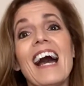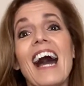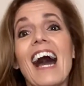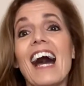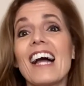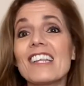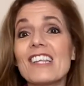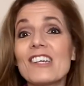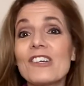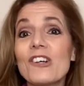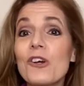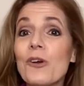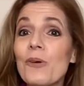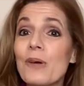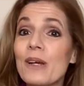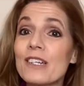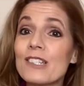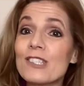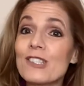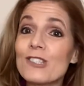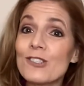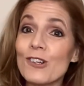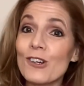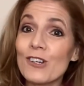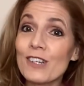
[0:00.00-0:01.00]
a little quick
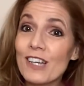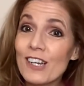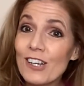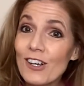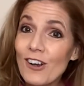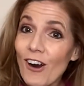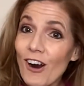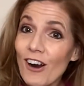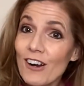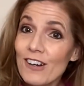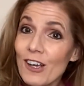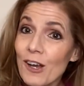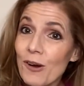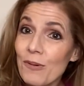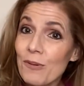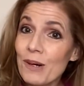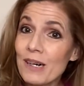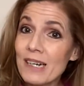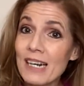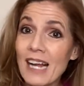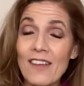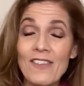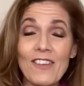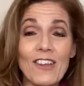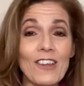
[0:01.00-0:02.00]
circuit cardio
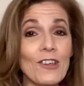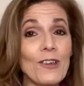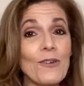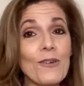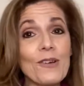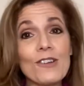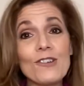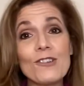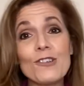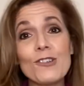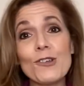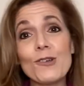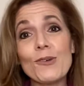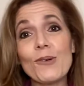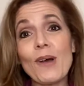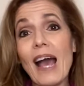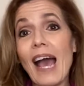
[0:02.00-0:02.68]
workout that you can do